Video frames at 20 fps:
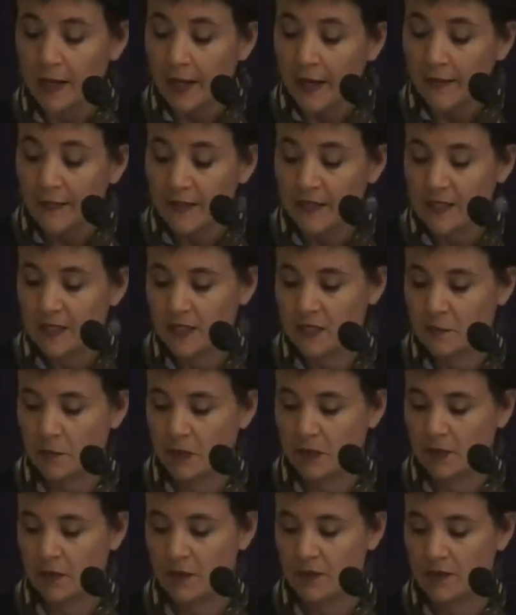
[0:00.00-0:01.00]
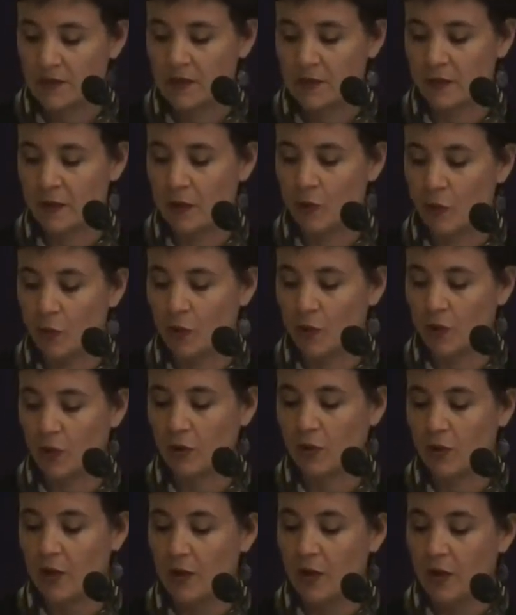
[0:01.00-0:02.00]
And this is because they
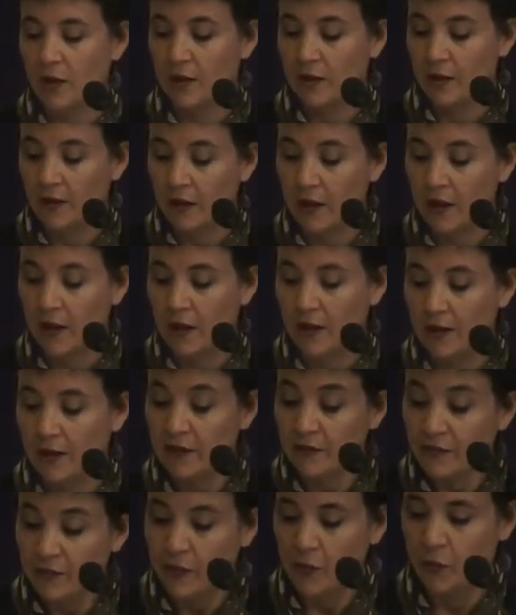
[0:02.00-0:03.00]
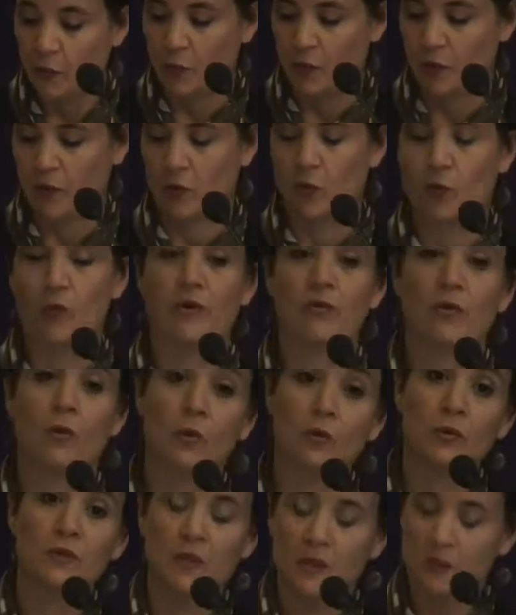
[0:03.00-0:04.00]
work, if they work with
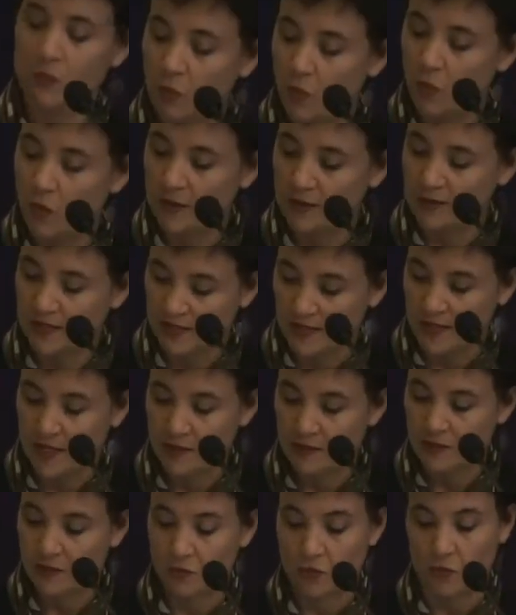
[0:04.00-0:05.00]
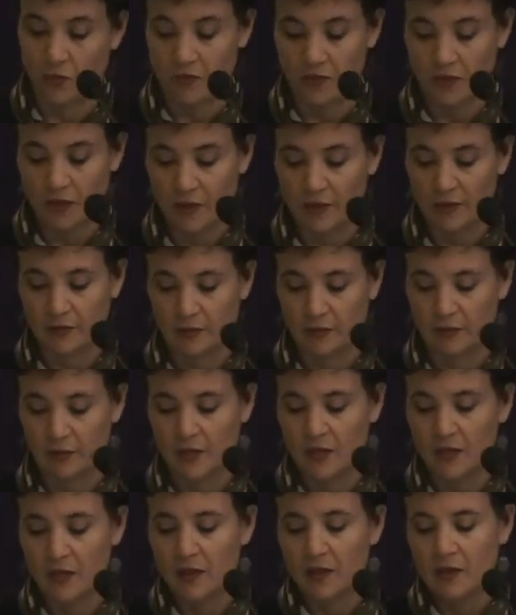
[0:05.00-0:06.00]
only one sex or the other,
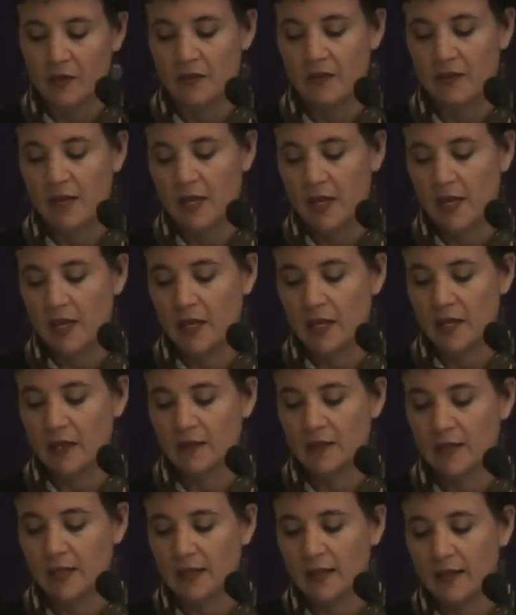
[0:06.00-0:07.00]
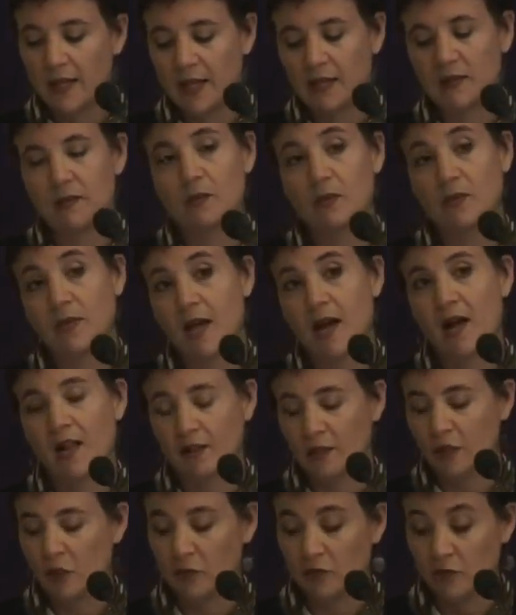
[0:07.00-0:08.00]
they neglect the
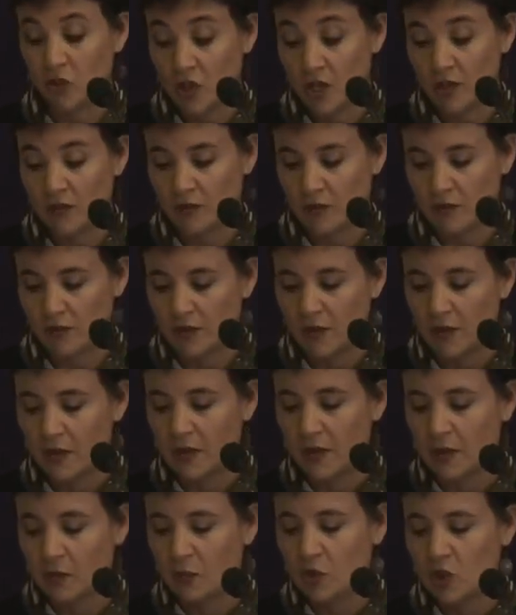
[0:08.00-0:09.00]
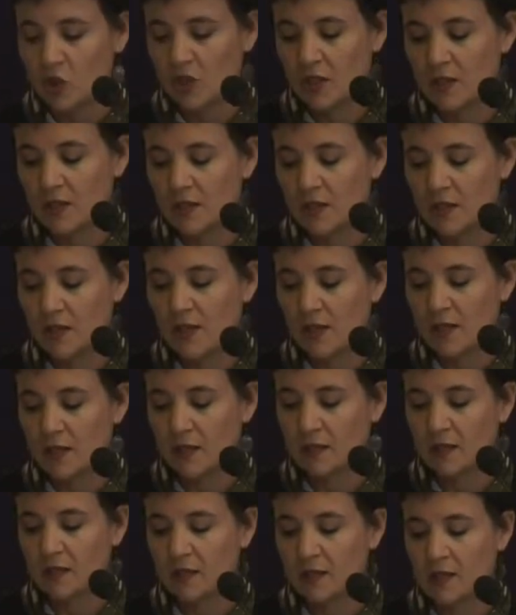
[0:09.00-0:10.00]
reality of gender, which is that
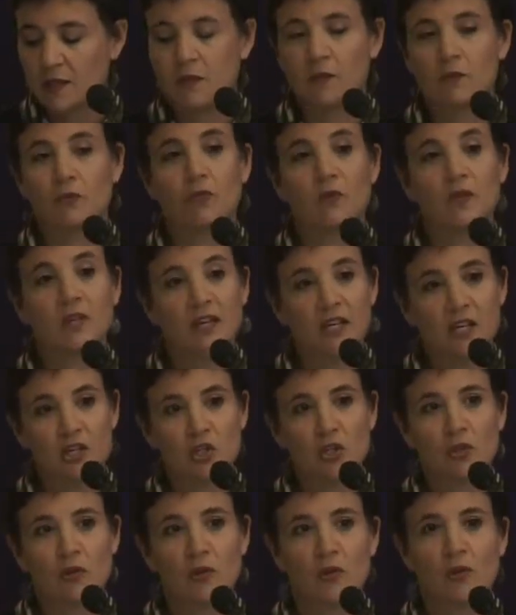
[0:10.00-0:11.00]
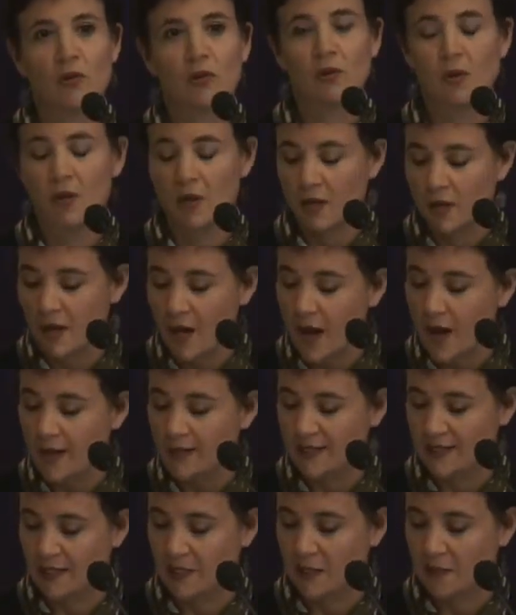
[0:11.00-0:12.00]
it is a relational
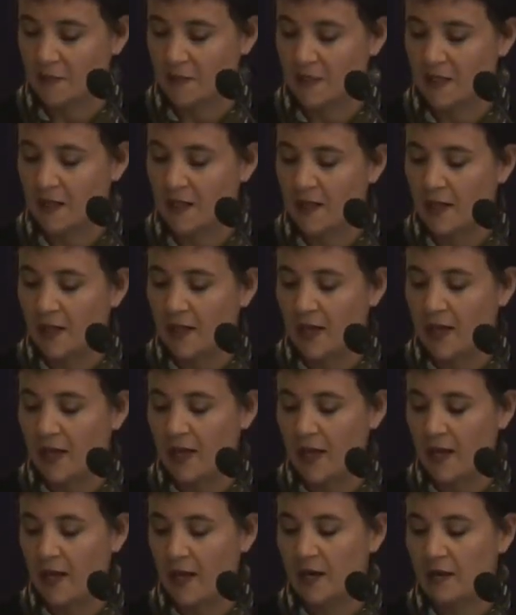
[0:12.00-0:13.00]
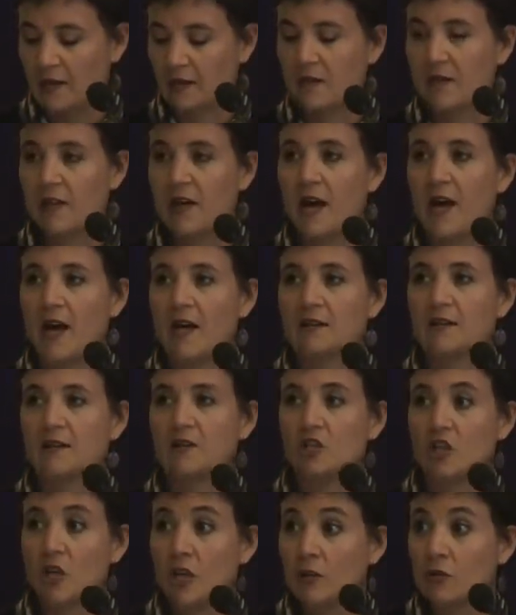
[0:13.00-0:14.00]
concept, and that
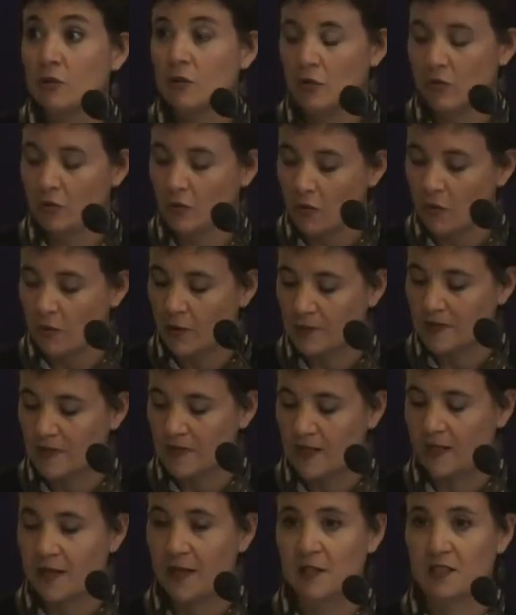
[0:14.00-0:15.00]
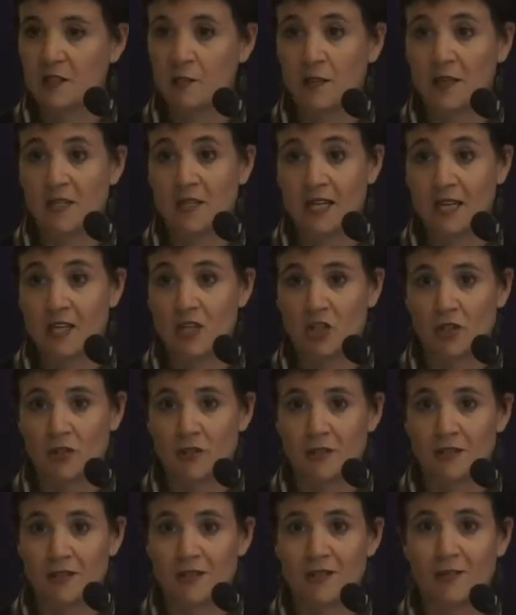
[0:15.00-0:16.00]
gender norms and
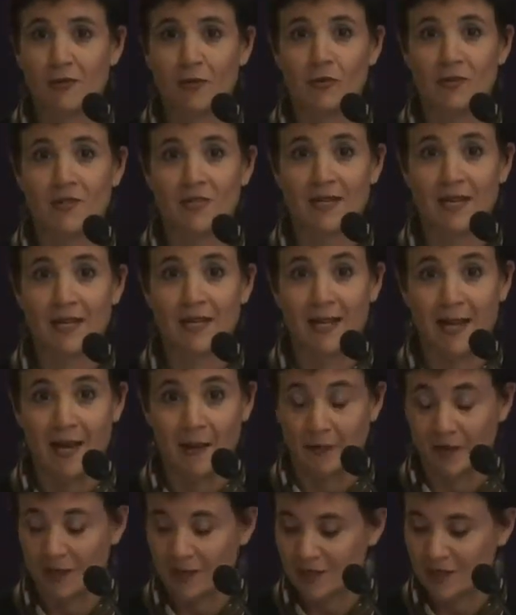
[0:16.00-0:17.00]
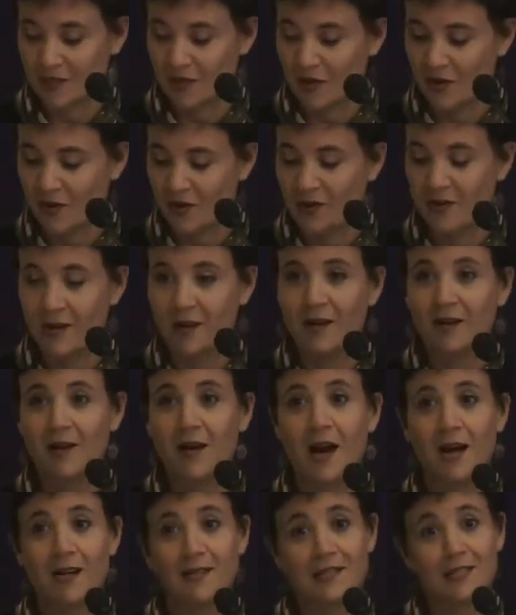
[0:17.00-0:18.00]
expectations and those dynamics are
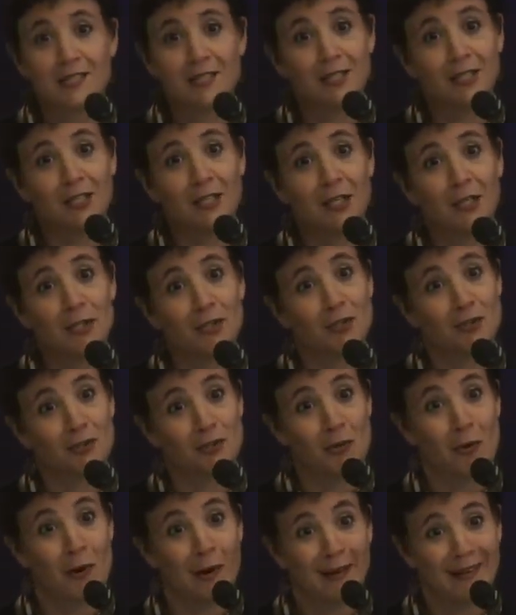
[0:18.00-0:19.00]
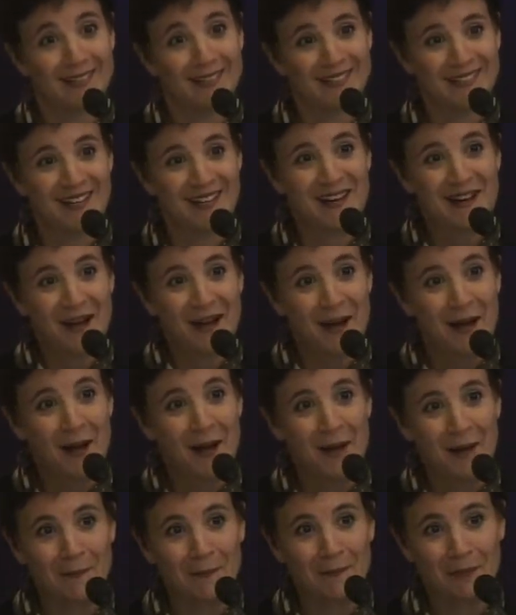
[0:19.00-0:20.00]
constantly intertwined
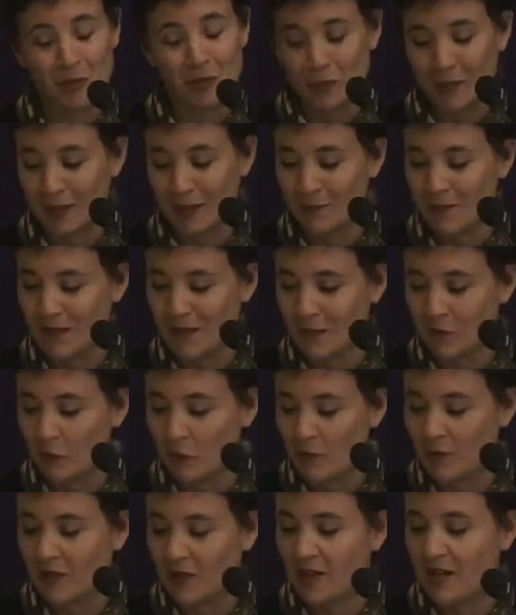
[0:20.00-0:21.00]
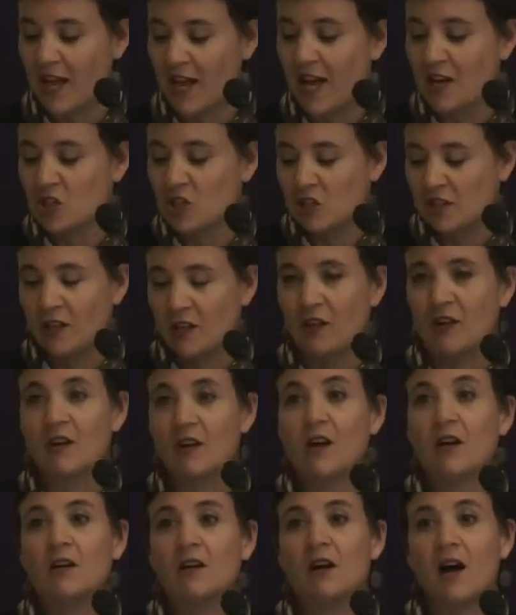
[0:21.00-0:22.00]
between men and women, and actually are
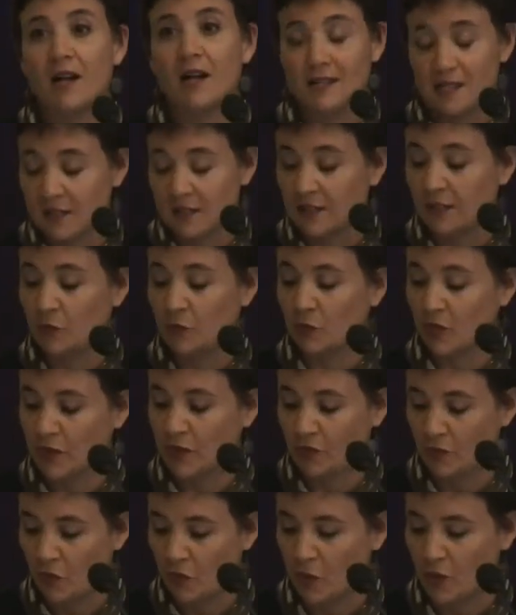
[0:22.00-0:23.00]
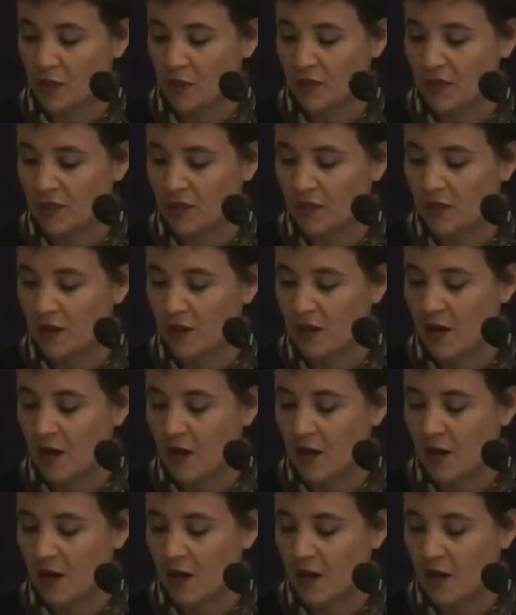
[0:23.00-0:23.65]
constantly reinforced